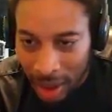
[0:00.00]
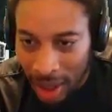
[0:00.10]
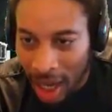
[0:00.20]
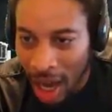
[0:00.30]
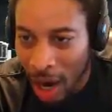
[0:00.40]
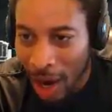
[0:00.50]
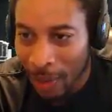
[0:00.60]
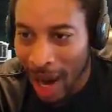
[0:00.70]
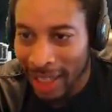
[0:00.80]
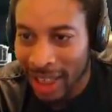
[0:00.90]
Oh,
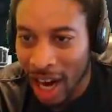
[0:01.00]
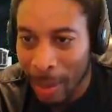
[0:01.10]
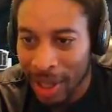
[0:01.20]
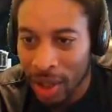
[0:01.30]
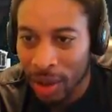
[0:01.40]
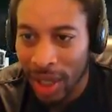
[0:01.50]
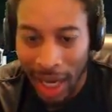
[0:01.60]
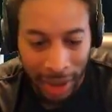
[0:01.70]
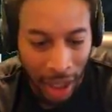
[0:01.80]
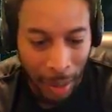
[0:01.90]
I, I turn my use,
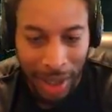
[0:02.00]
I turn my